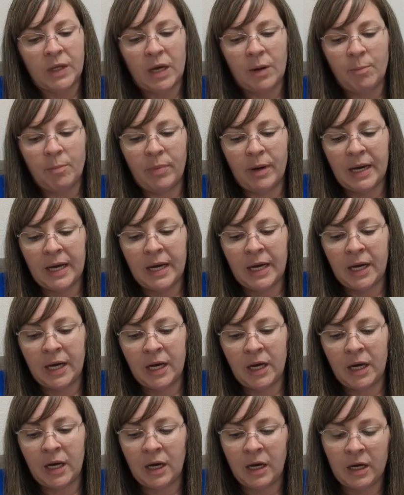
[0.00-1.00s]

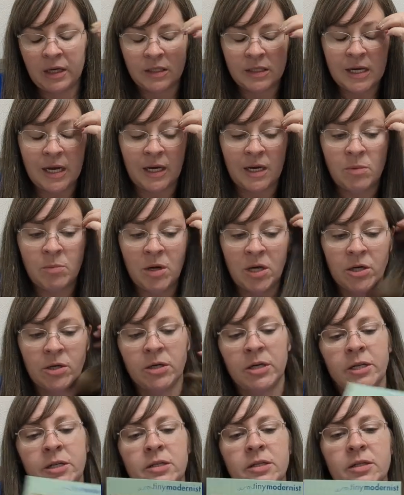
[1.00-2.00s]
by Tiny
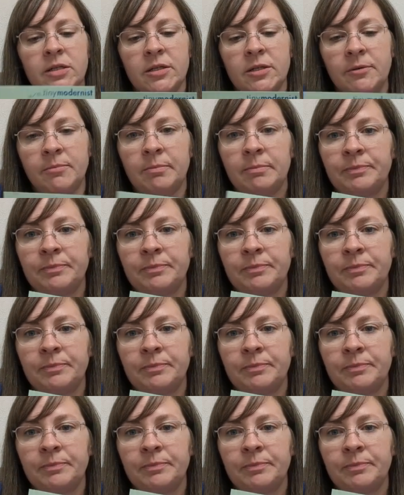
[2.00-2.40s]
Modernist.